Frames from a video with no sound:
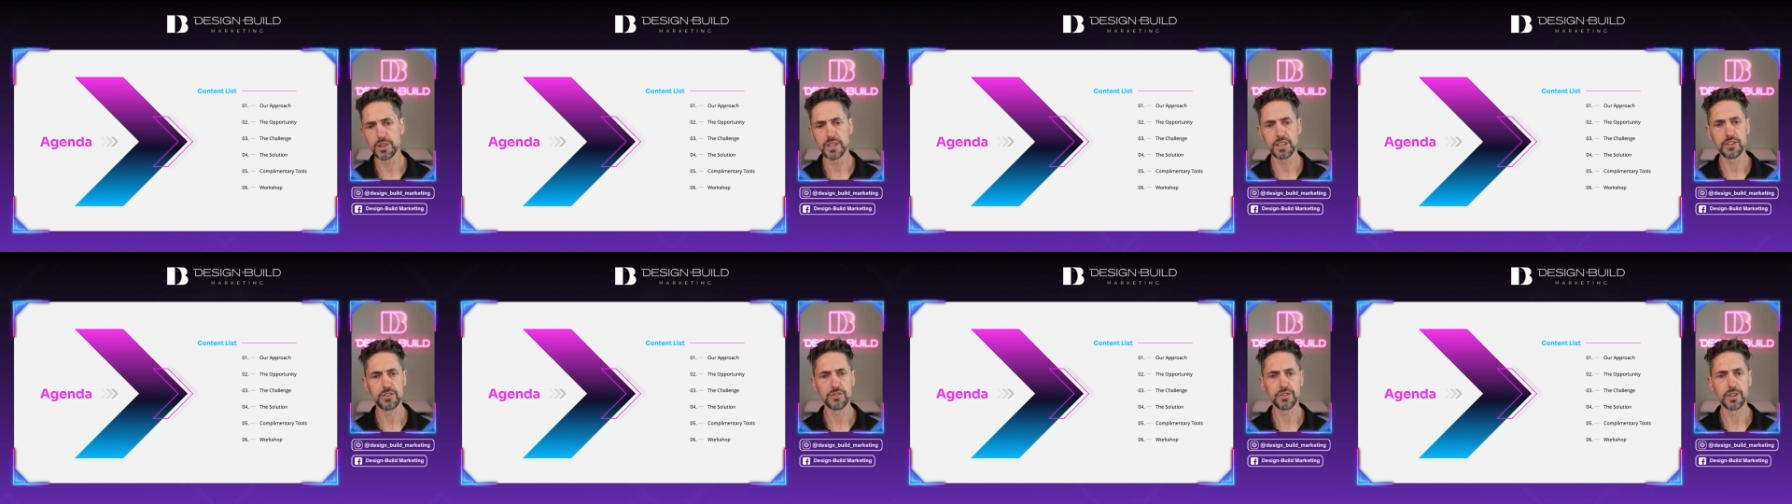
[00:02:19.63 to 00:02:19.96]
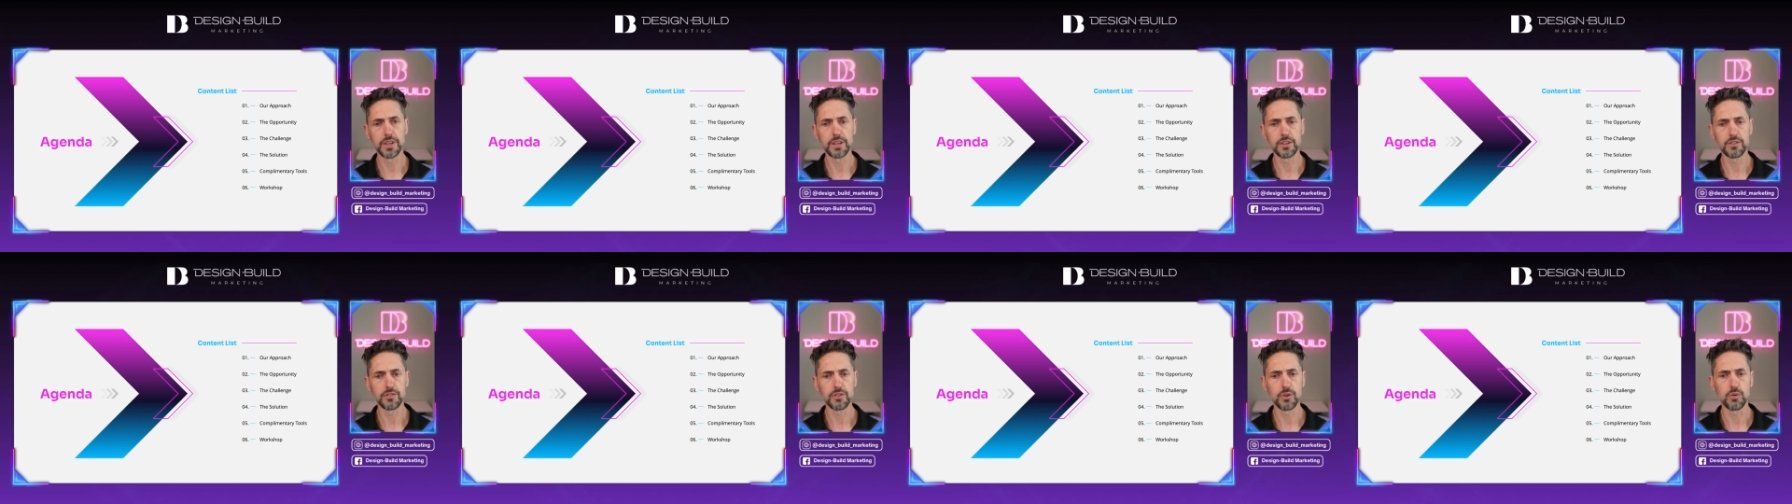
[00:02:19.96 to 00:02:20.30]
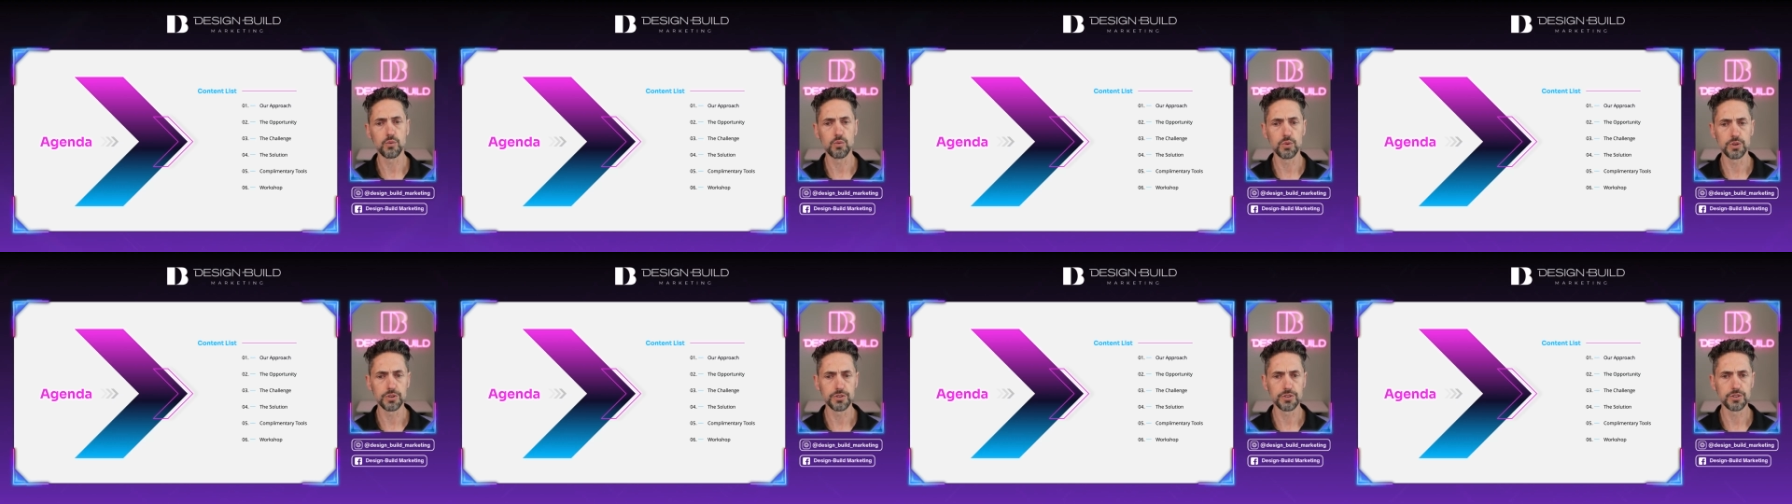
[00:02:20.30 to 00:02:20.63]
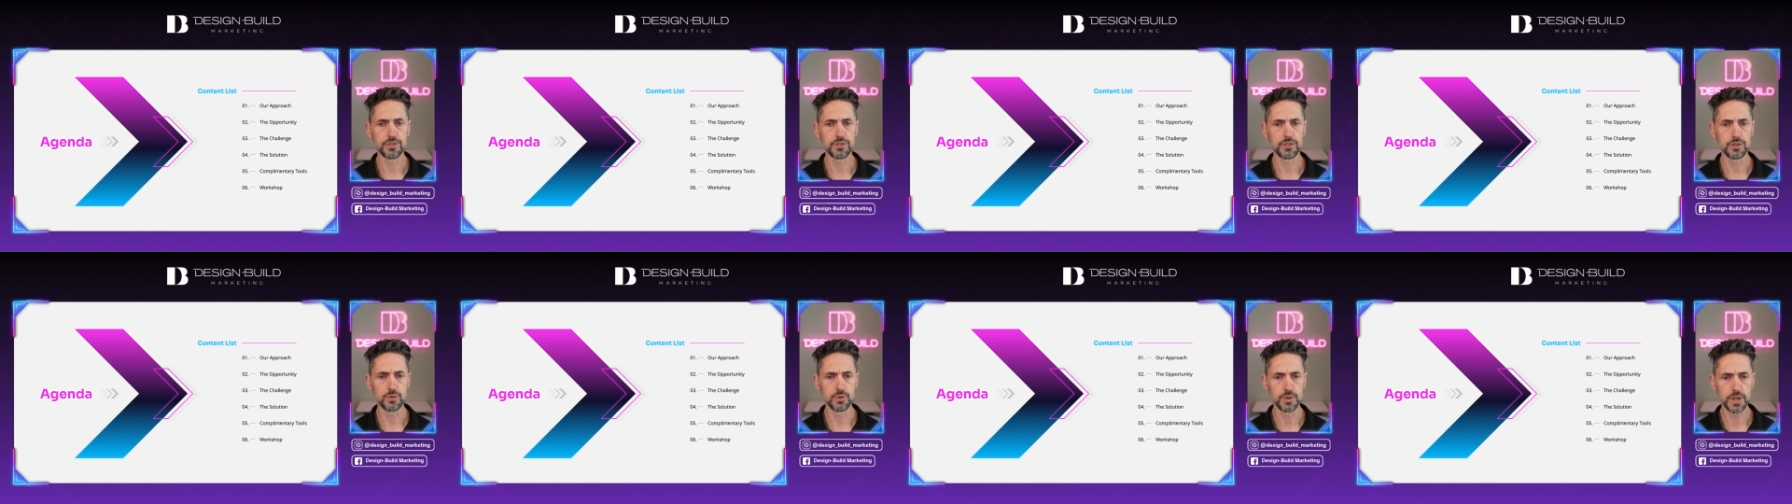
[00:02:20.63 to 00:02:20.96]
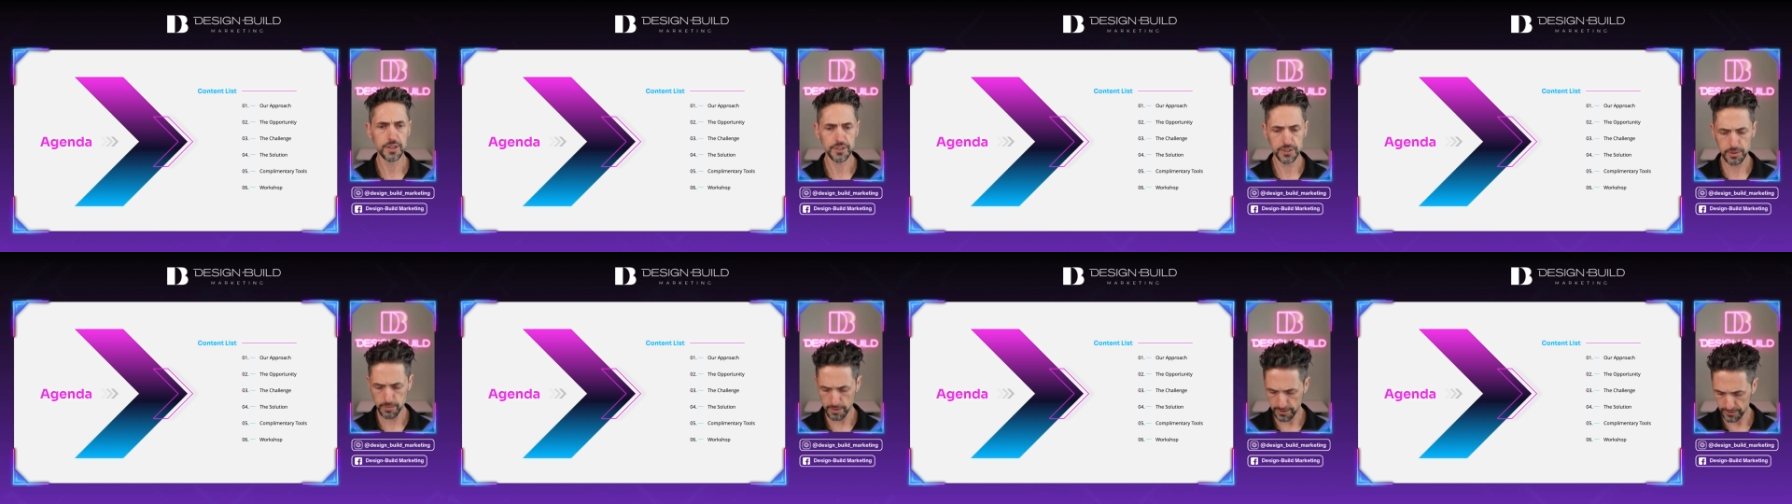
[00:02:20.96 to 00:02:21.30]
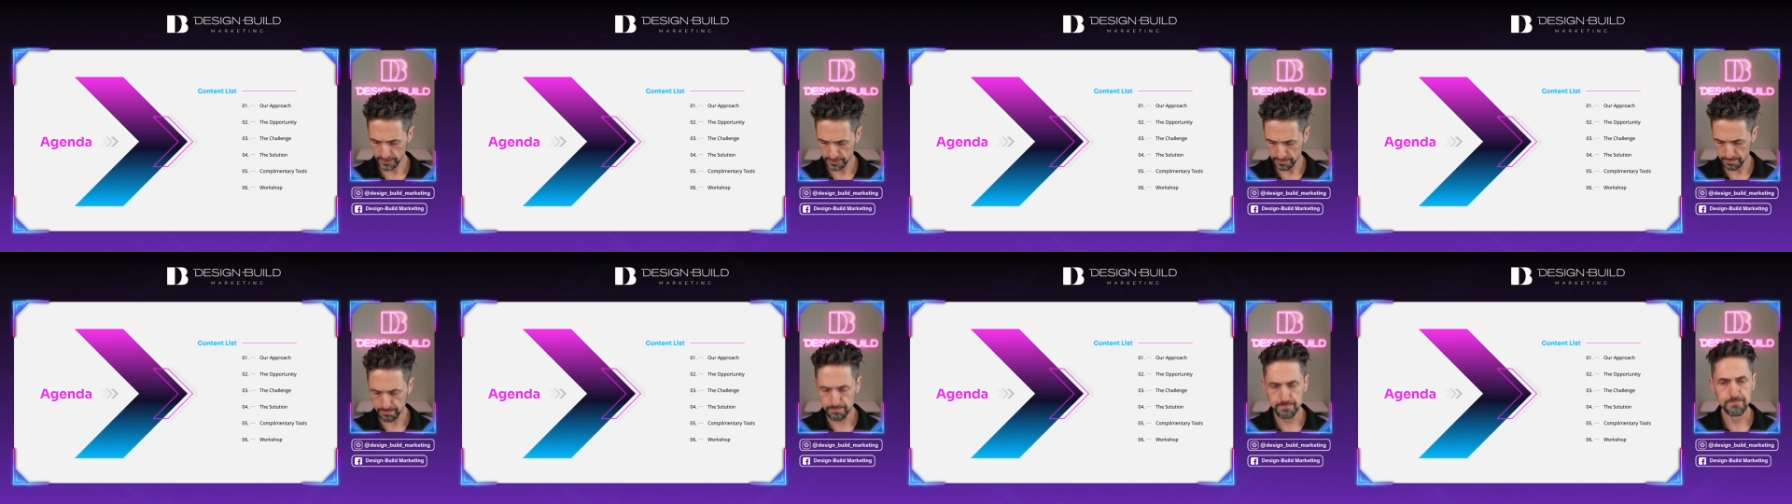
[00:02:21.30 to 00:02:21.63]
these things once you
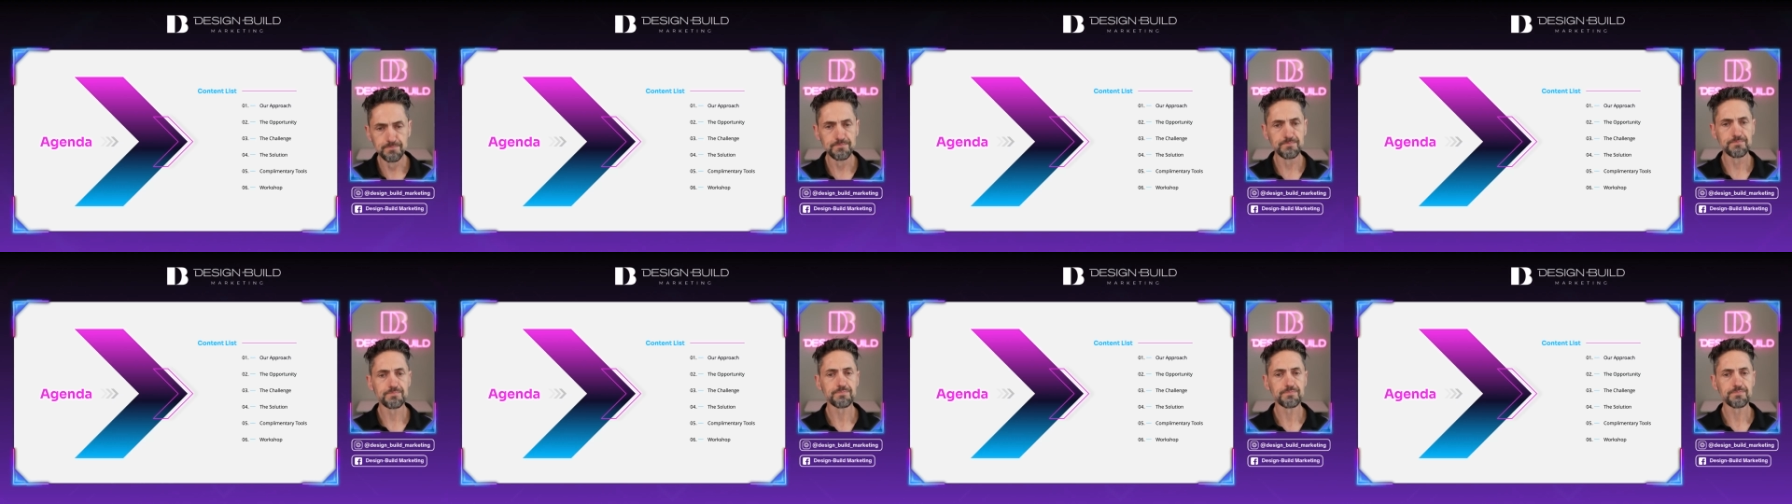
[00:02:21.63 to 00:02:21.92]
customize them.